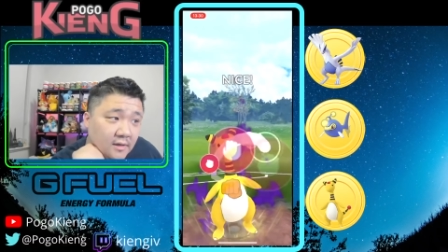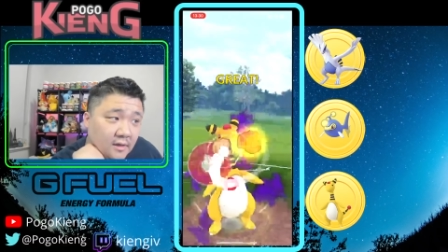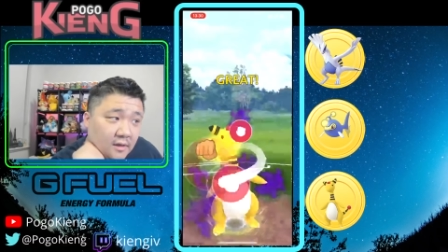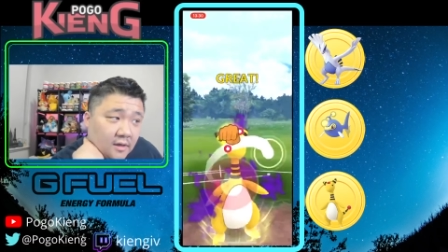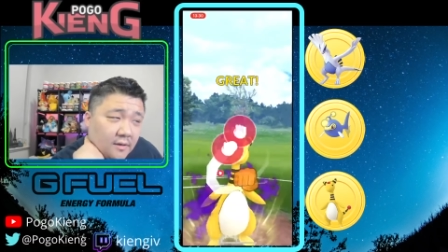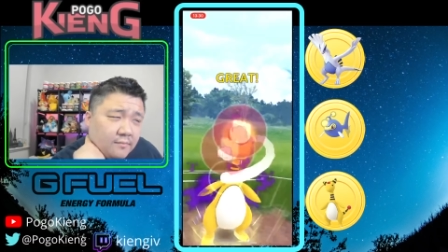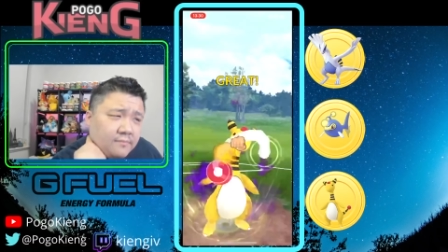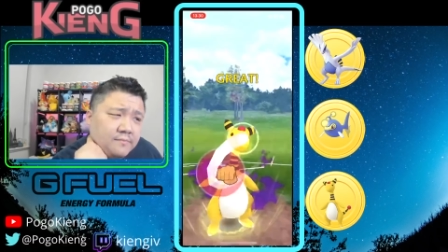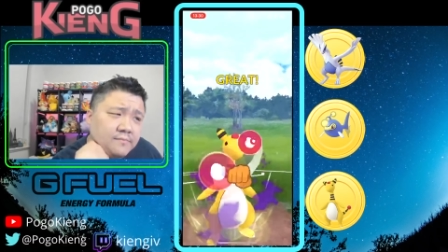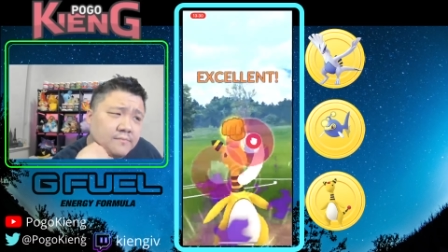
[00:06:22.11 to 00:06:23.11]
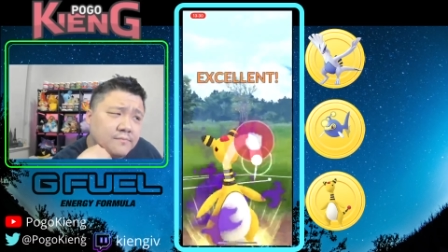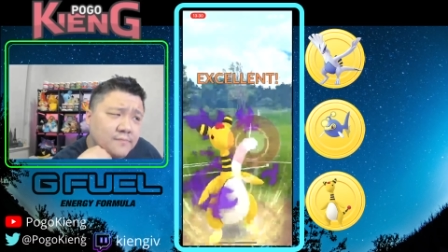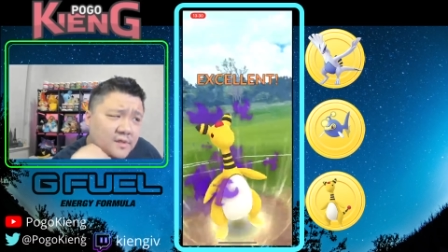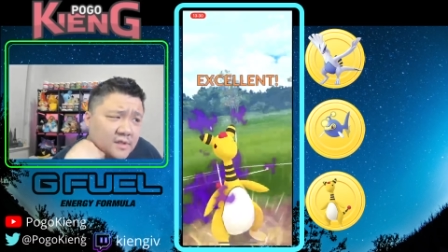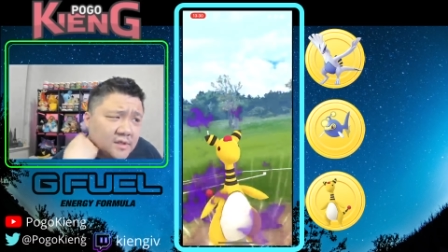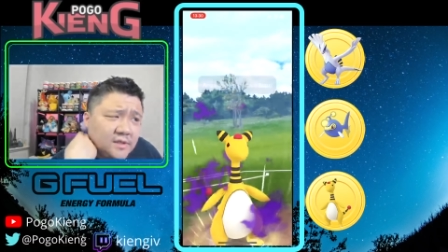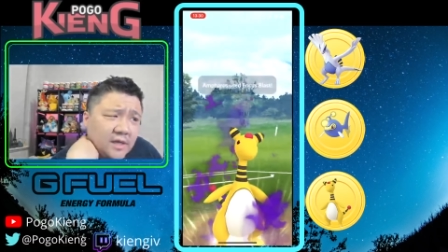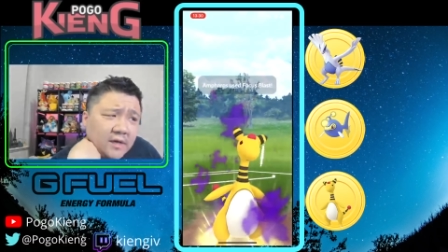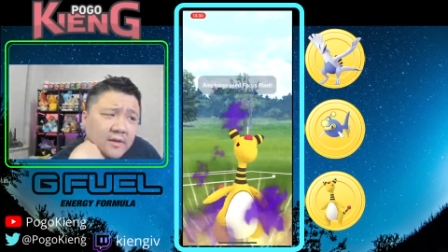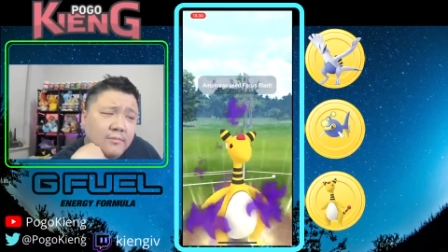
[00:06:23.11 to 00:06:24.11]
Um, let, let's see
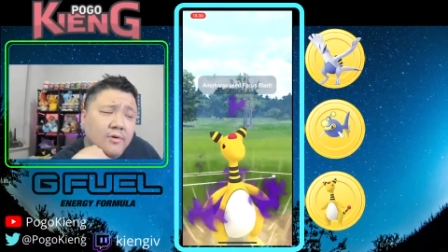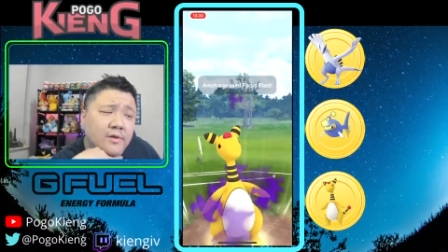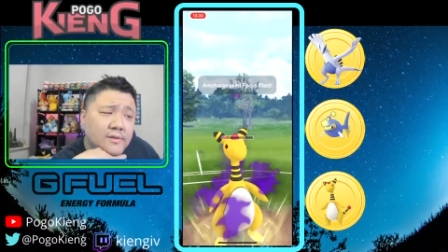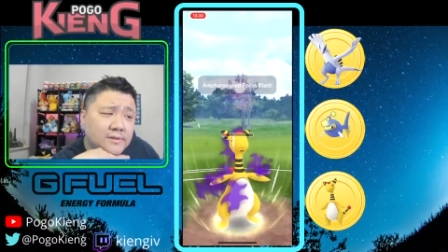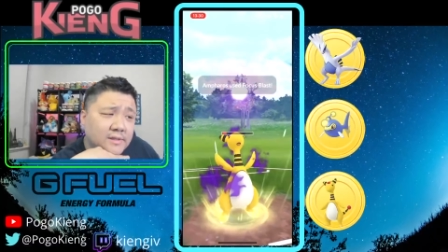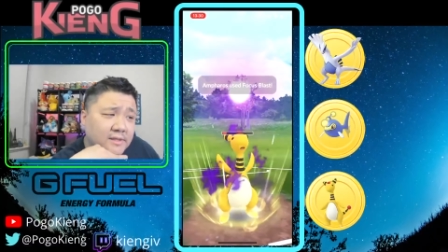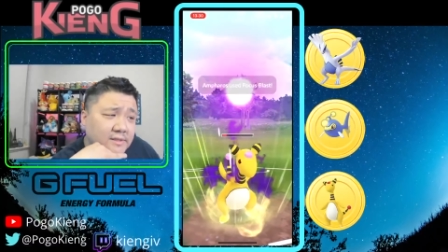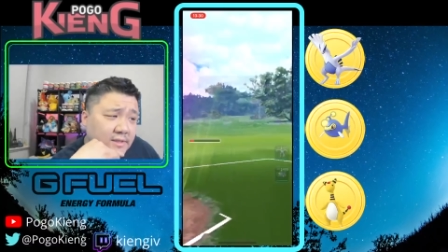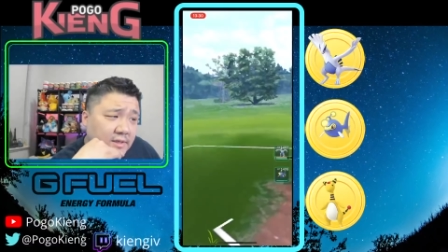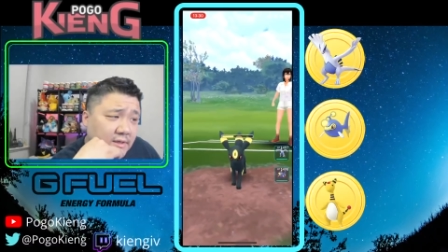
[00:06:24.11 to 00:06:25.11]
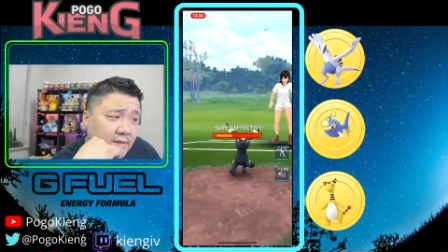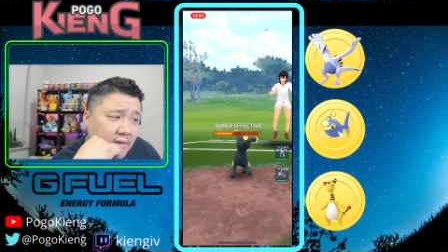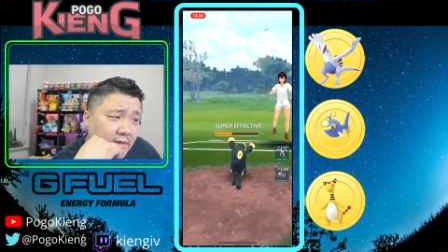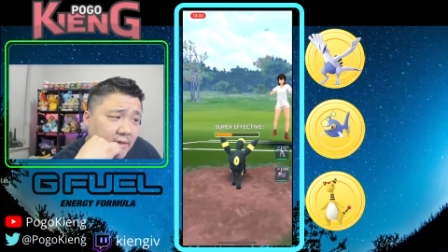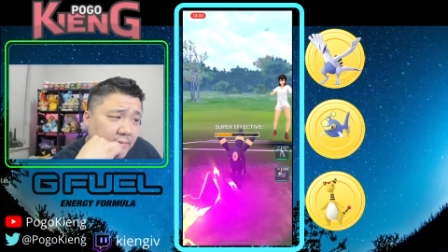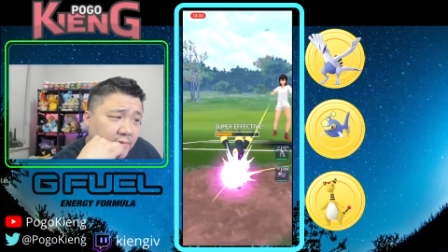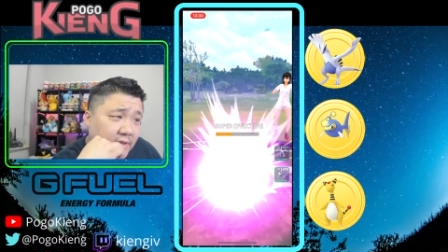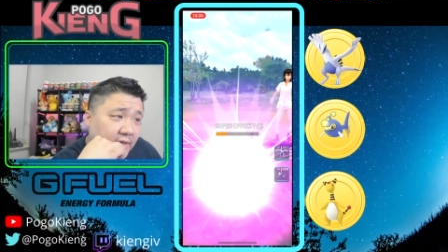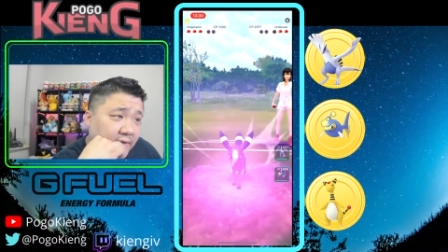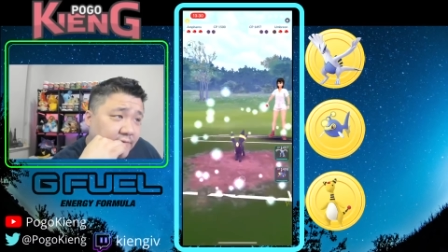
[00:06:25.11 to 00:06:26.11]
how the opponent decides to
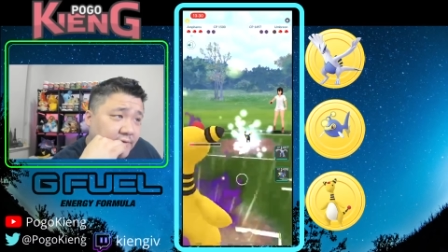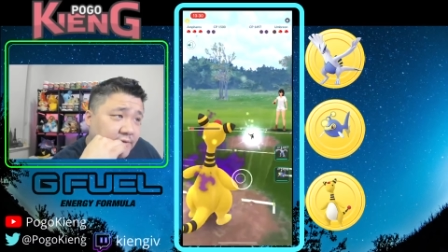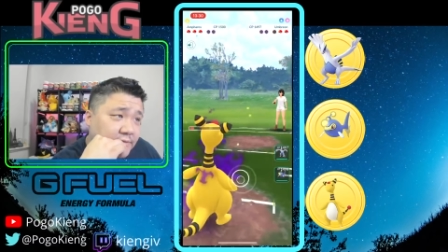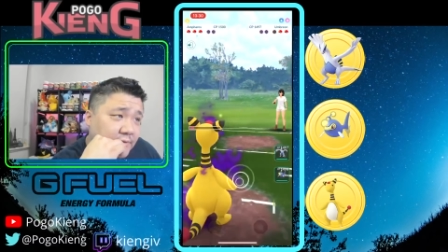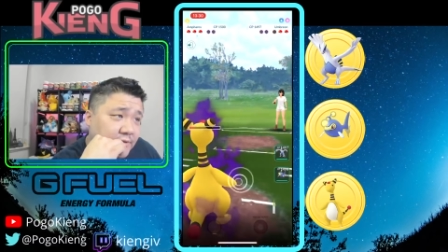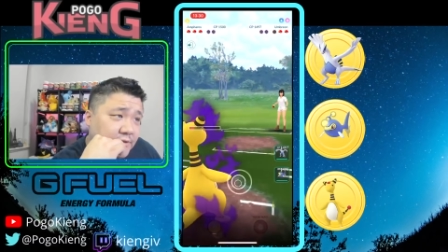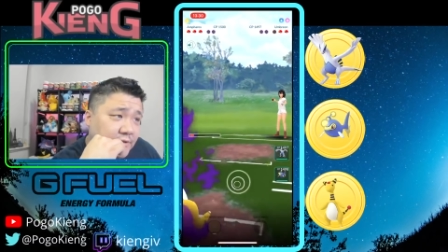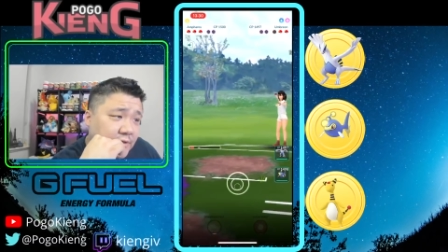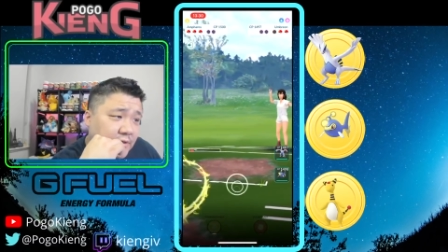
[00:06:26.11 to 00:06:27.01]
play after the switch.